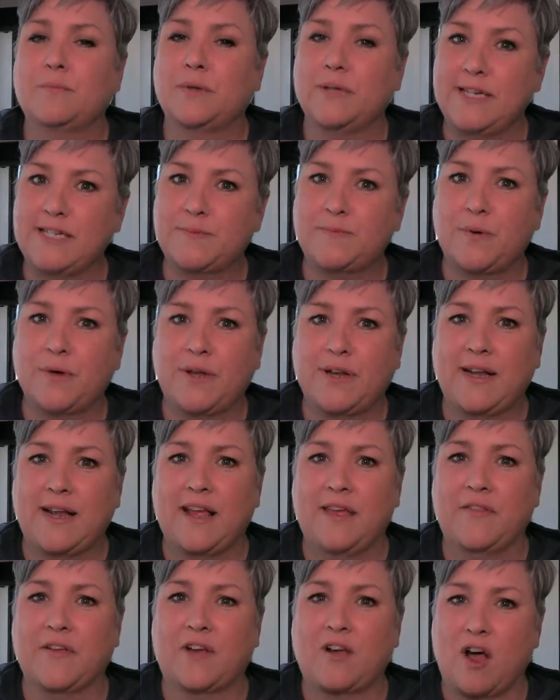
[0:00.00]
please put
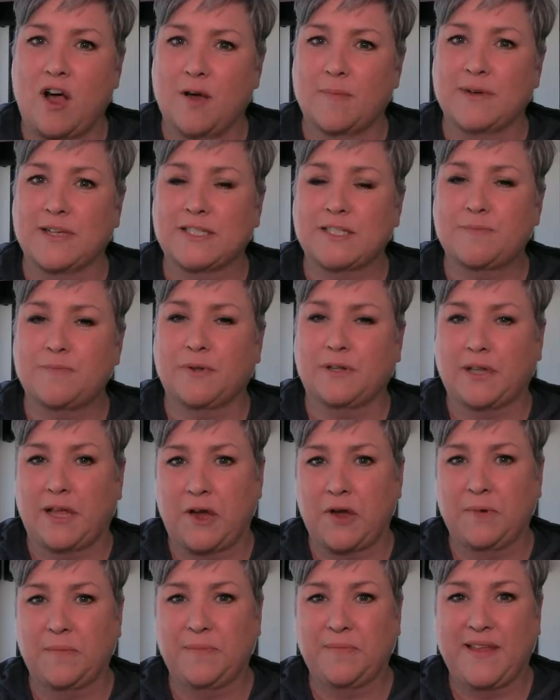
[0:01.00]
it in the comments
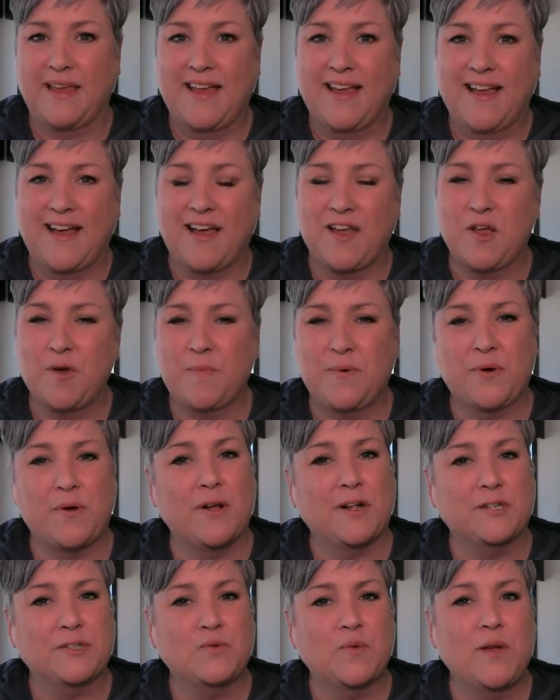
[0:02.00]
below. I hope
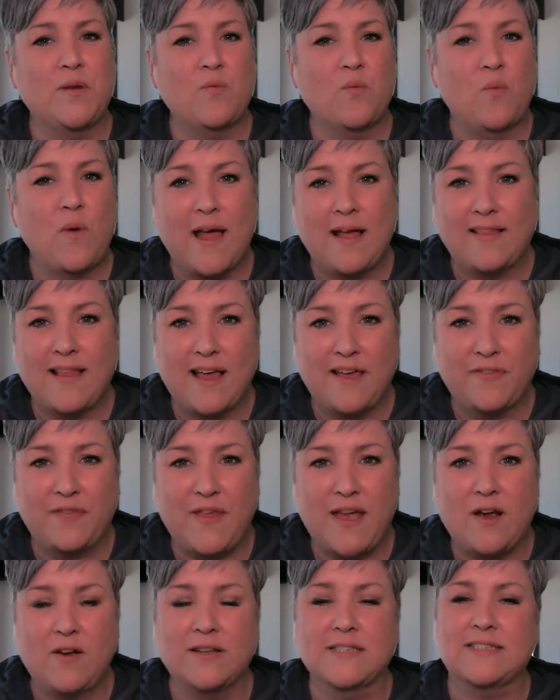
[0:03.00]
you're all doing well
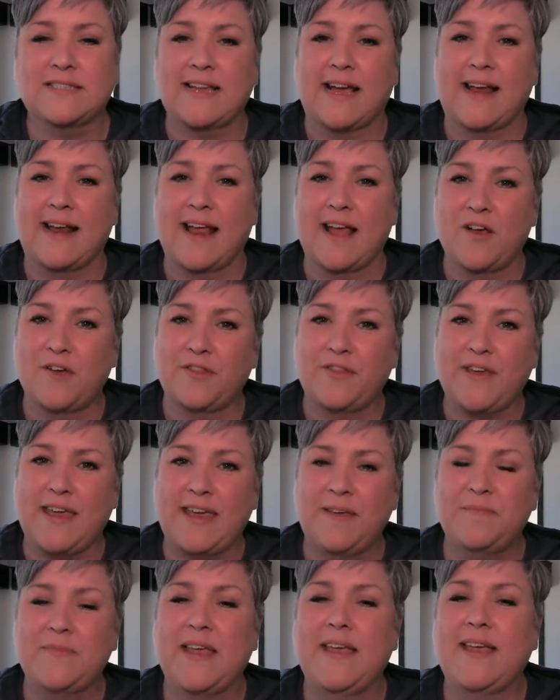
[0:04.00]
out there and staying
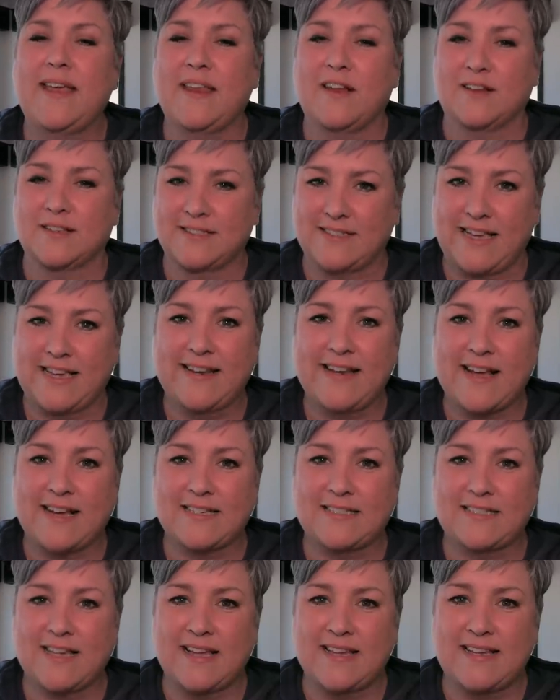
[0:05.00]
healthy, and I'll see you
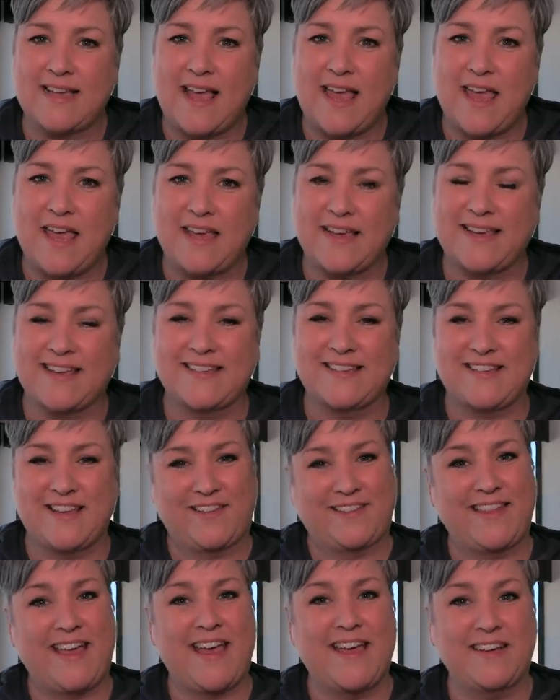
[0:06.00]
next Sunday.
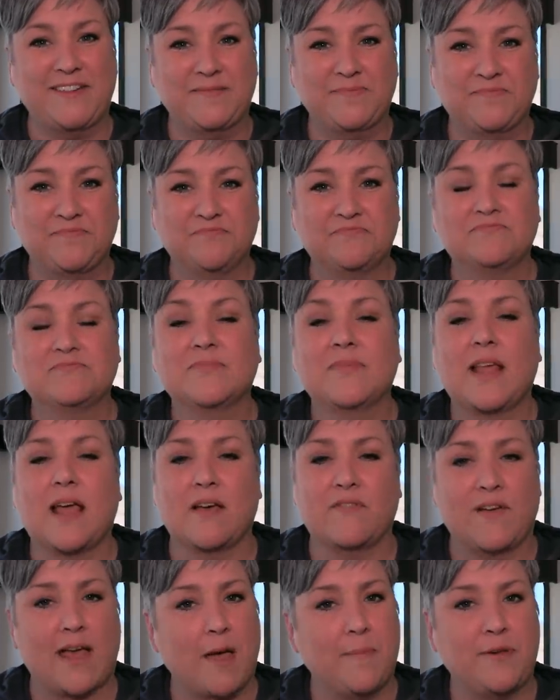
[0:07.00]
Until then,
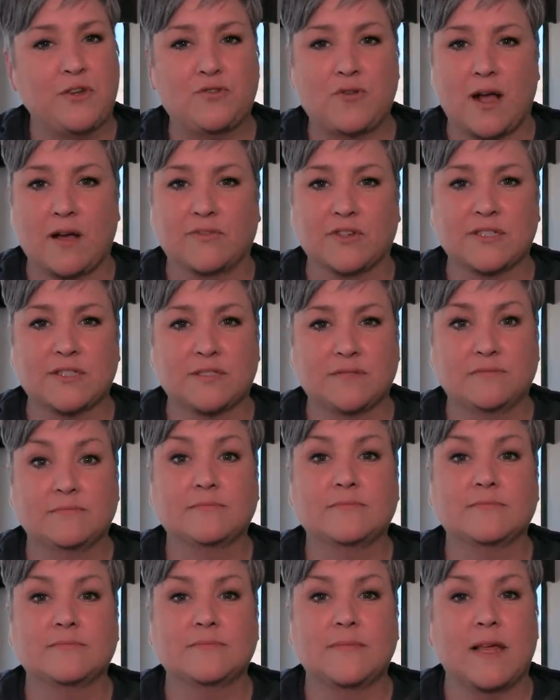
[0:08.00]
have happy travels
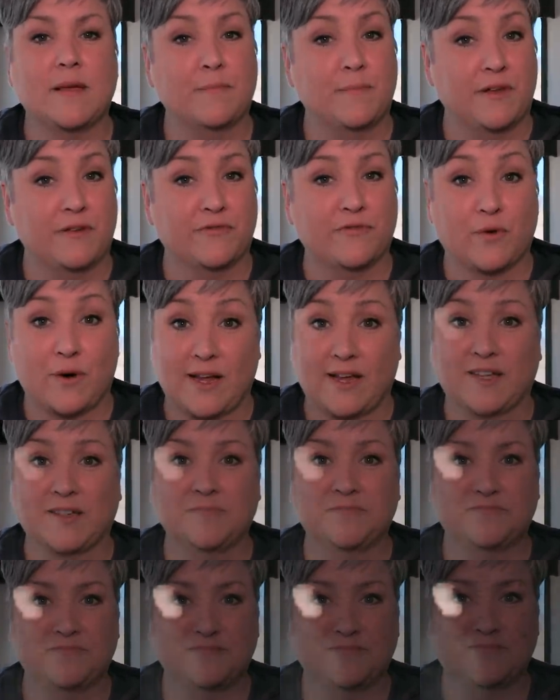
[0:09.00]
and be
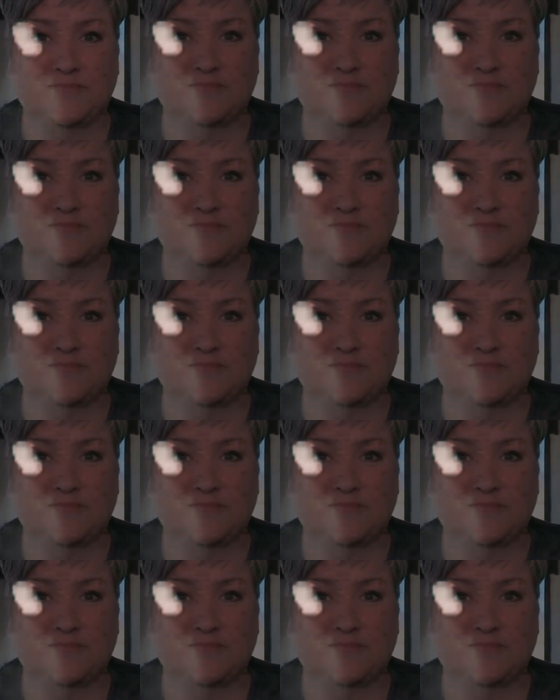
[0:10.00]
free.